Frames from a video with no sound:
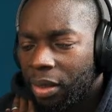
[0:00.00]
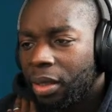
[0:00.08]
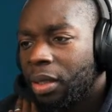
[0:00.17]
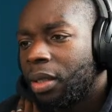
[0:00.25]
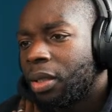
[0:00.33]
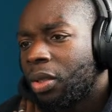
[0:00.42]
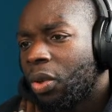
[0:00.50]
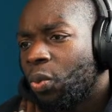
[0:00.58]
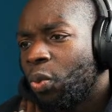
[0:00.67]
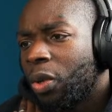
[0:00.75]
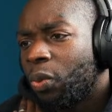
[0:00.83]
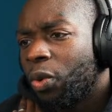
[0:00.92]
So
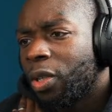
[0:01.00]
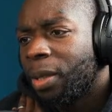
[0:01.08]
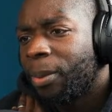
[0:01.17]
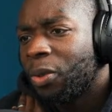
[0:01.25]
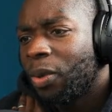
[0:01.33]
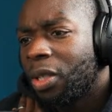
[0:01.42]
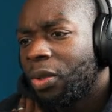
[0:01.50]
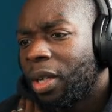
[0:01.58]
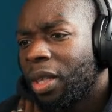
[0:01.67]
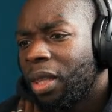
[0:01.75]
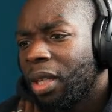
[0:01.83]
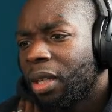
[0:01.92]
what's the best way to do it? I
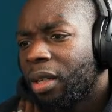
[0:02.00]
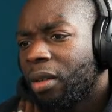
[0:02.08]
think,